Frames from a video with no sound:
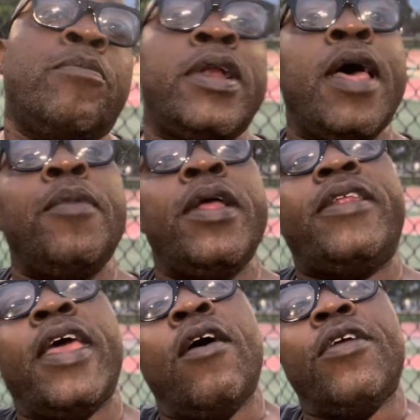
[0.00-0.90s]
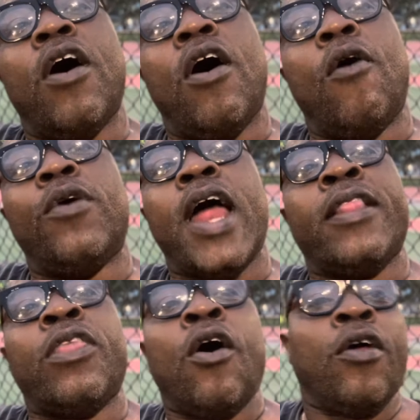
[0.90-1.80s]
But let me tell y'all what I
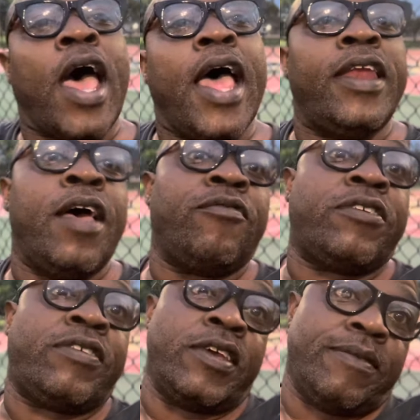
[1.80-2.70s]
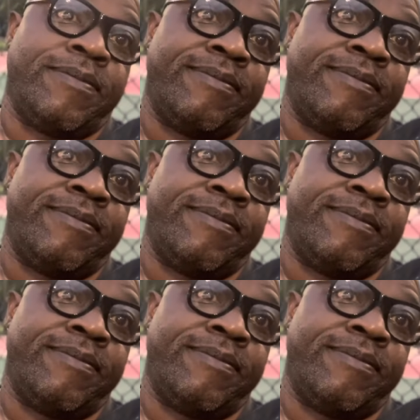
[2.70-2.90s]
thought I'd never see.